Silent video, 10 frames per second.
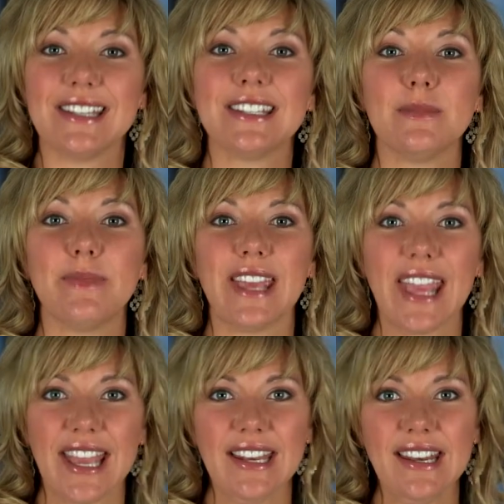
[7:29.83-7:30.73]
To
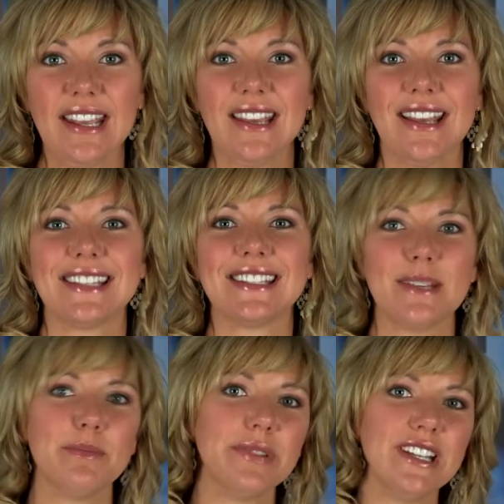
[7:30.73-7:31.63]
begin,
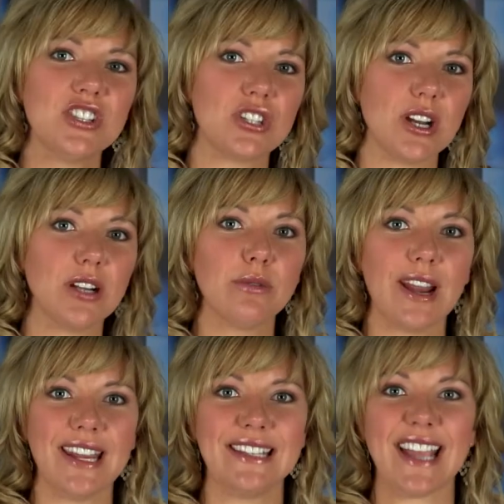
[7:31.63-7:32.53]
simply start
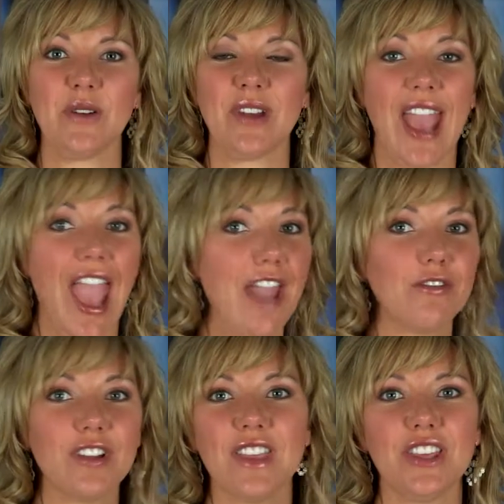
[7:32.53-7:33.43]
writing down
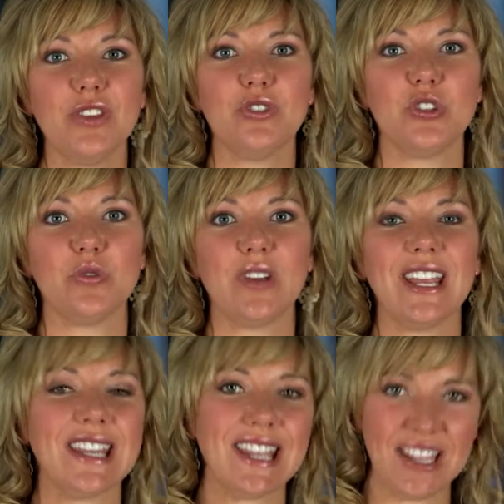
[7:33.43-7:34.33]
everything you do
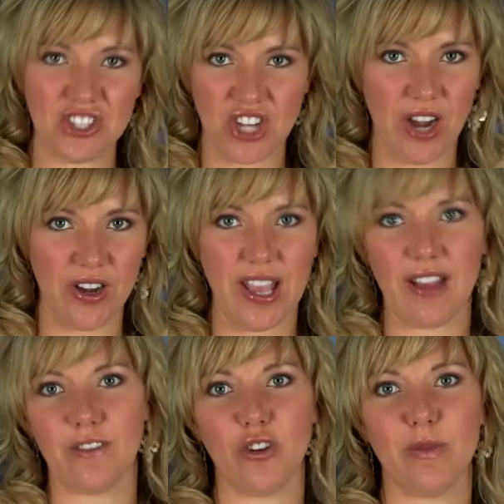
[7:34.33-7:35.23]
in each
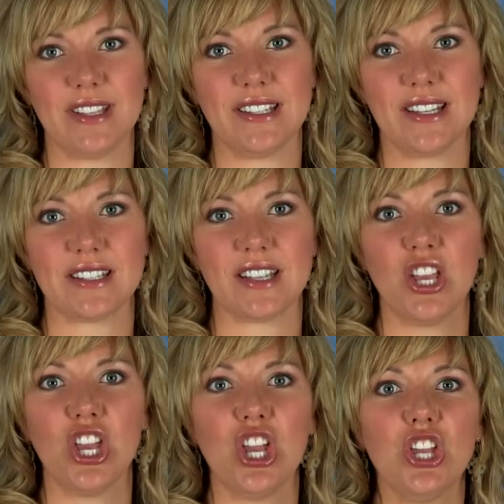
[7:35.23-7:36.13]
area of your business.
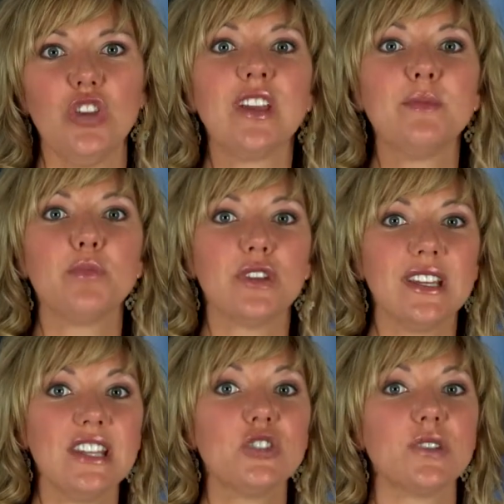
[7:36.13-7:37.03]
You can put
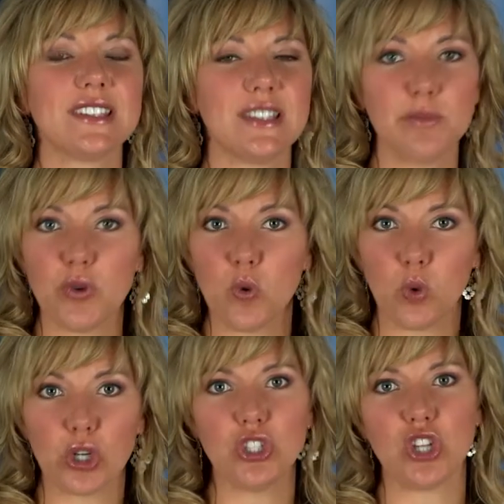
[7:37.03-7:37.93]
it into a simple
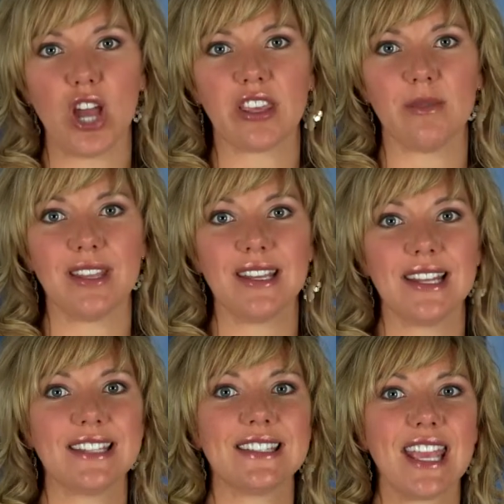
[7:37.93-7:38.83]
Word document,
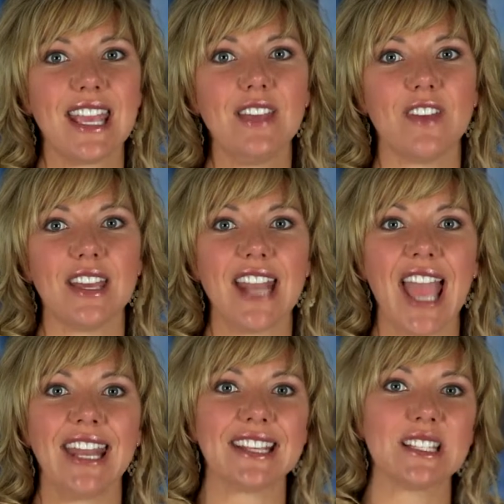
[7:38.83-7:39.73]
save it,
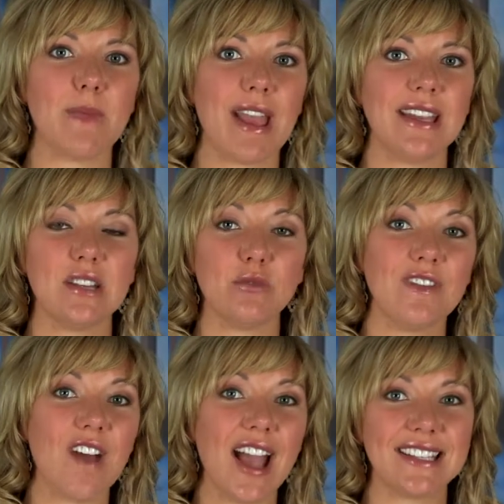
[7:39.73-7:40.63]
and expand and
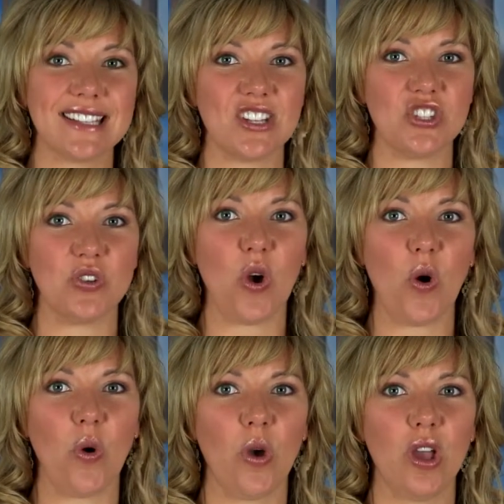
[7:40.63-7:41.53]
revise it as you go.